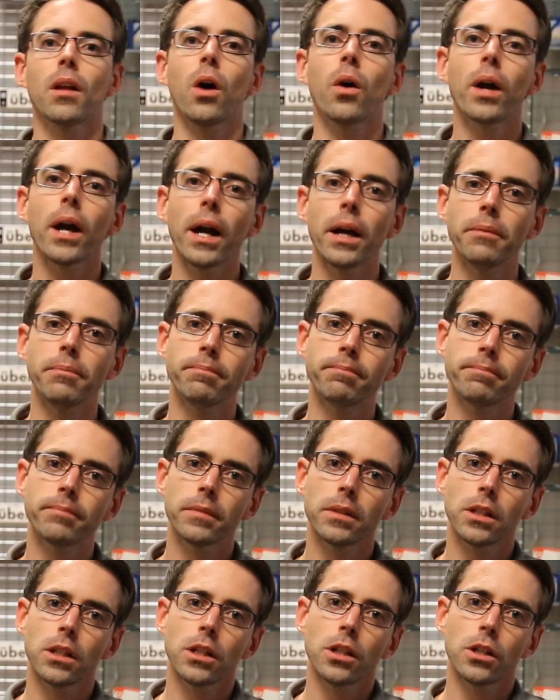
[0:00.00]
Okay,
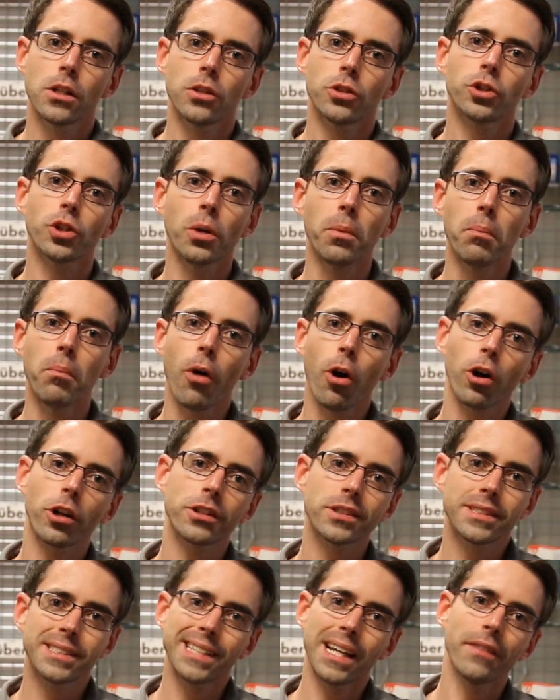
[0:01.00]
so
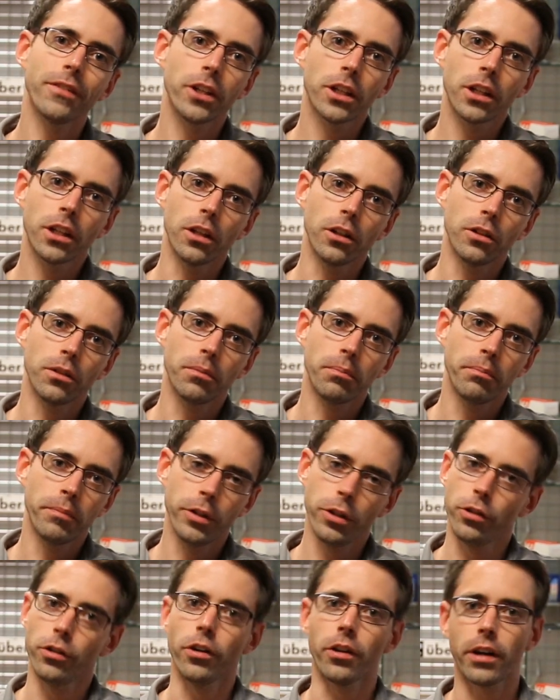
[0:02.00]
MK7
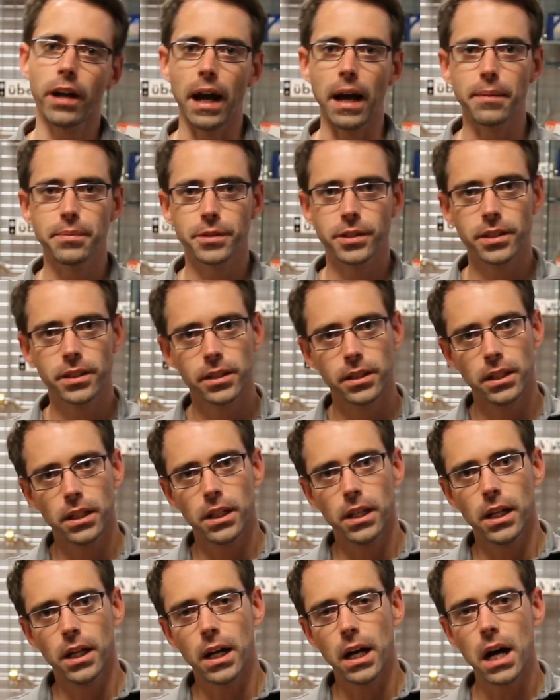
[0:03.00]
mirror caps.
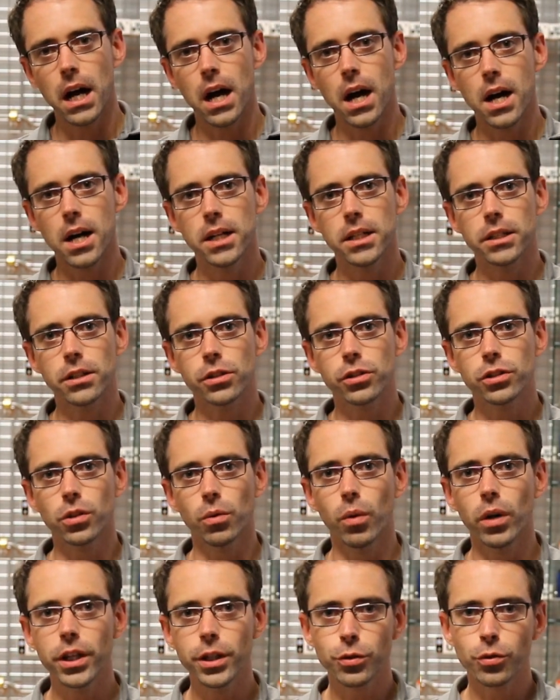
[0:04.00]
So
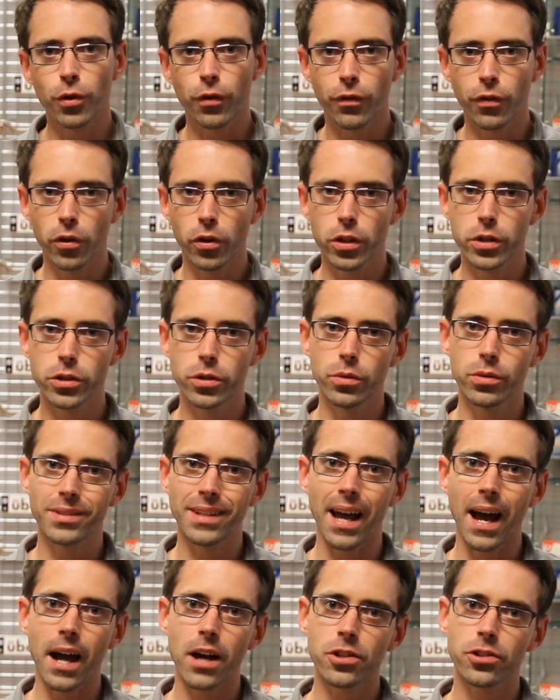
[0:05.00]
what he's referring to is
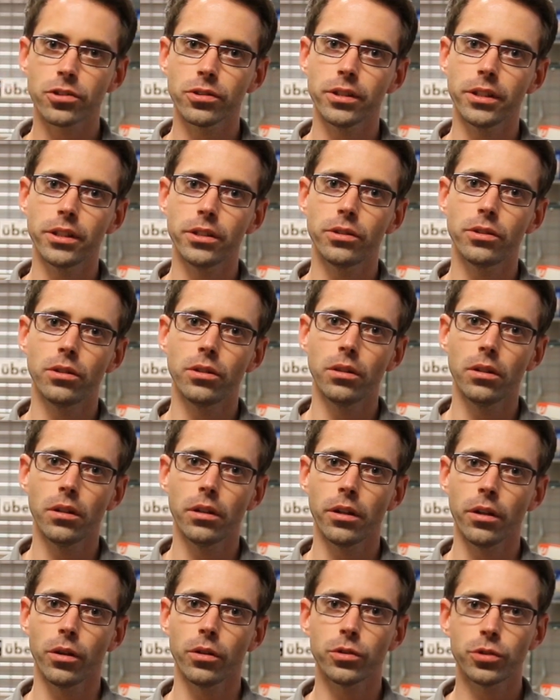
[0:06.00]
actually,
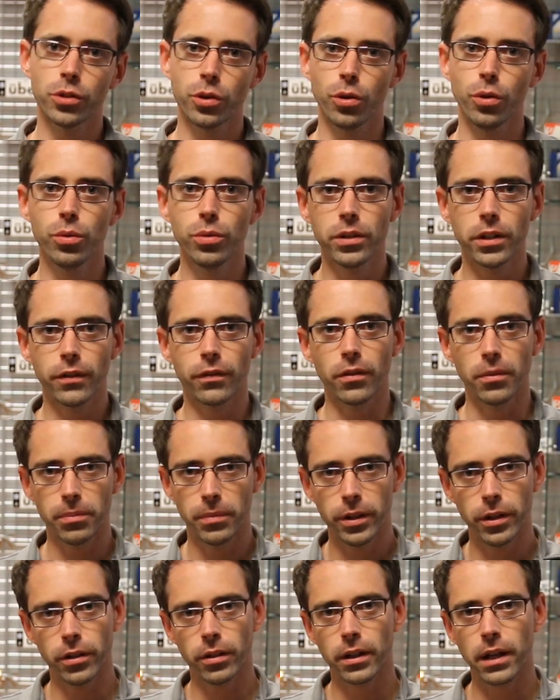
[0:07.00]
there are two different
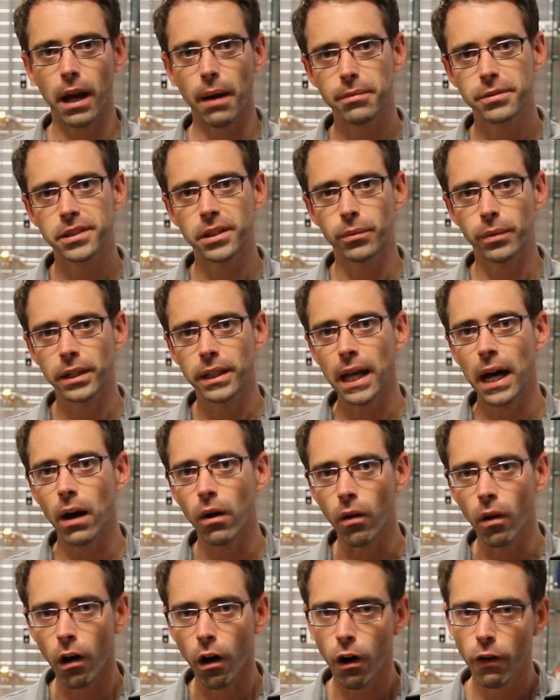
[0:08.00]
mirror caps that we
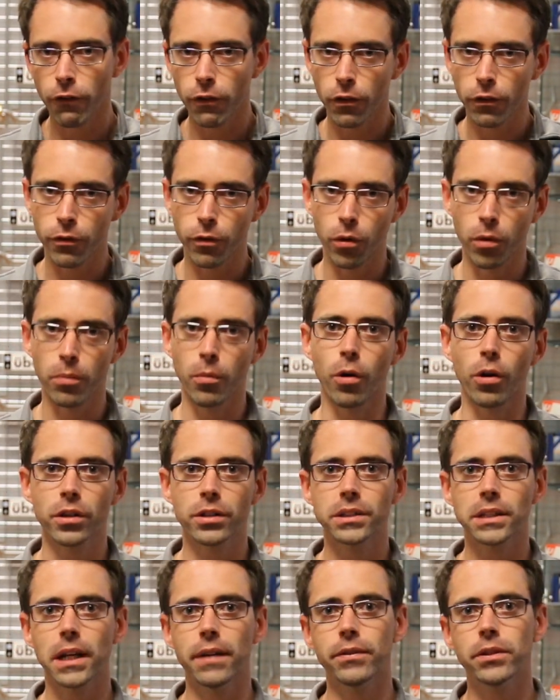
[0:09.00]
now offer for
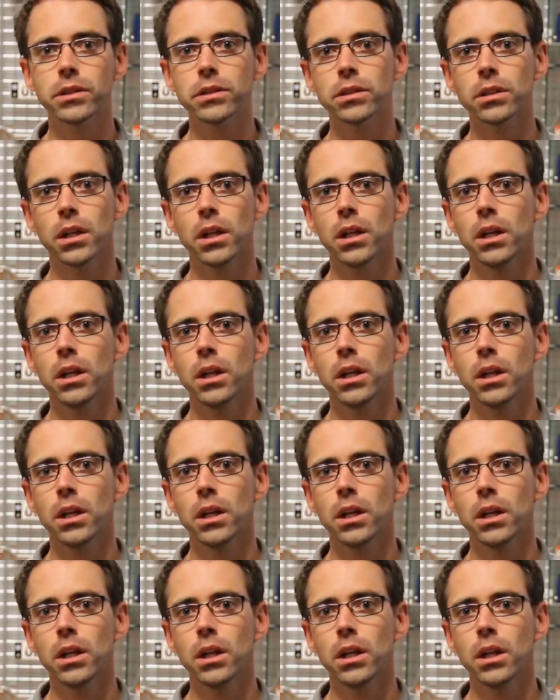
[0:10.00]
MK7s.